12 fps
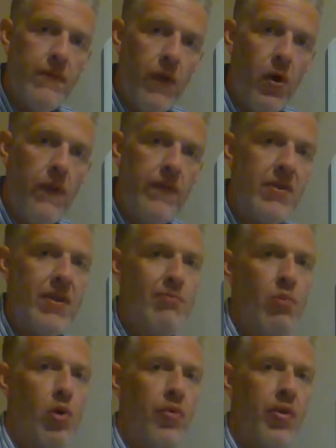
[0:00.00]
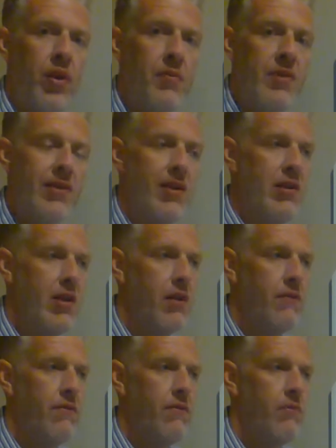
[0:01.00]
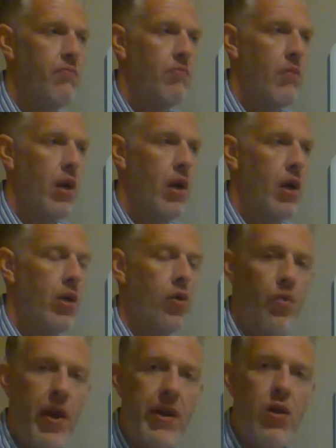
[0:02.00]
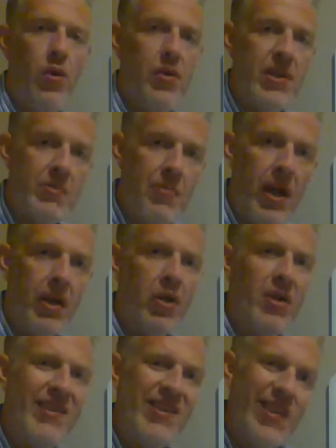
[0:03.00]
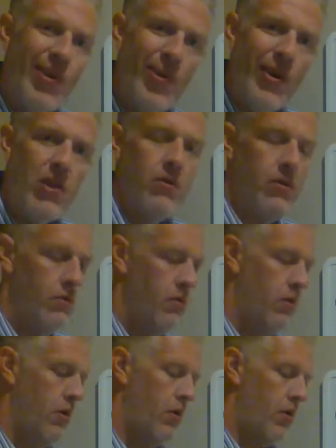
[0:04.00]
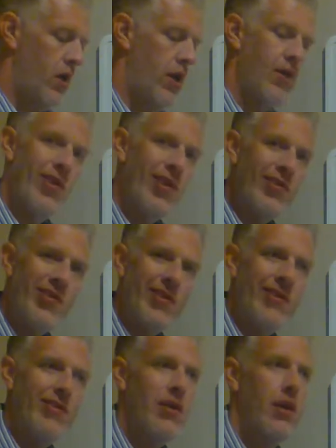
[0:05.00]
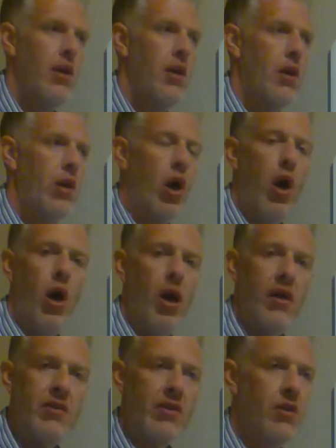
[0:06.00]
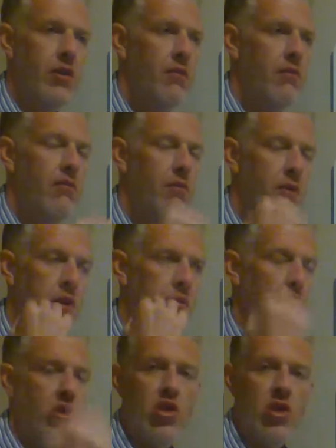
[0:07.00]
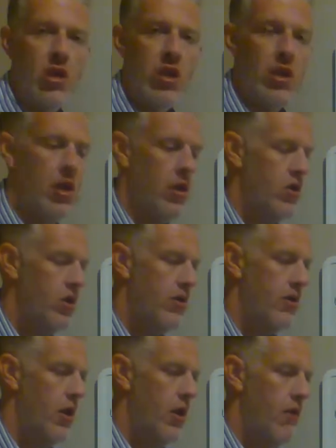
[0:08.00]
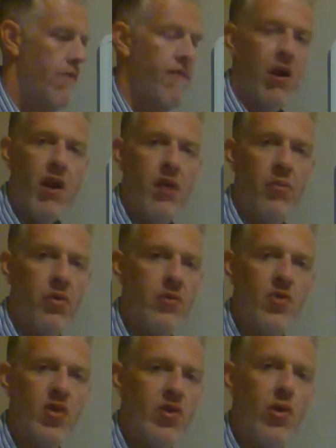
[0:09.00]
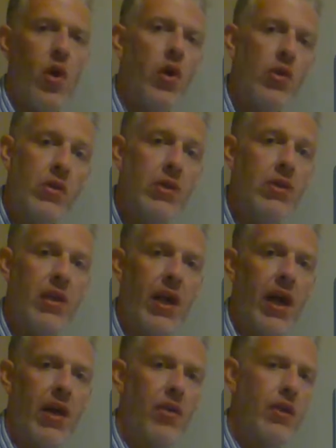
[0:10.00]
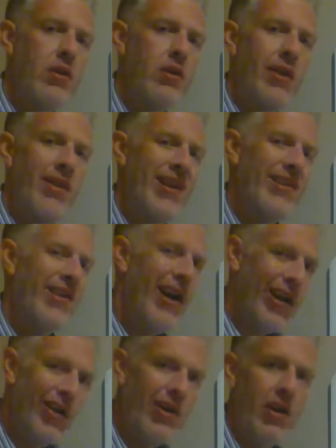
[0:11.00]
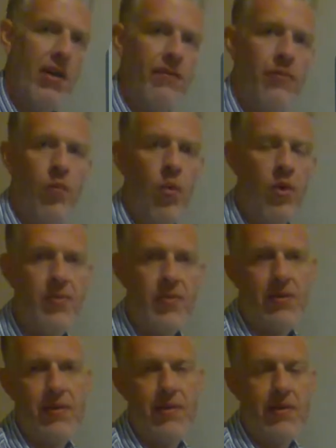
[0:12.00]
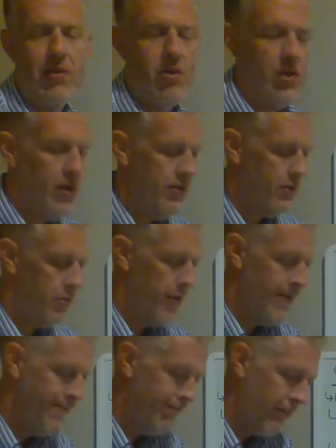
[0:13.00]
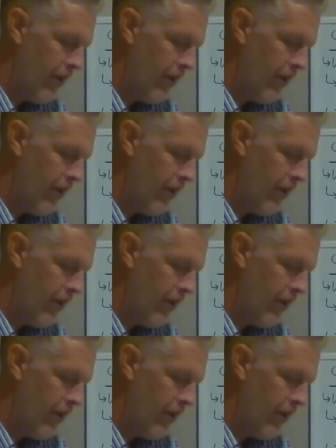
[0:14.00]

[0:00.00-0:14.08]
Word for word: involved in these moral dilemmas enough uh, credit or respect or consideration. Okay? They're just cogs in a in a machine. They're just variables in this long utility calculation, and that's not good enough. Williams was to suggest. Okay?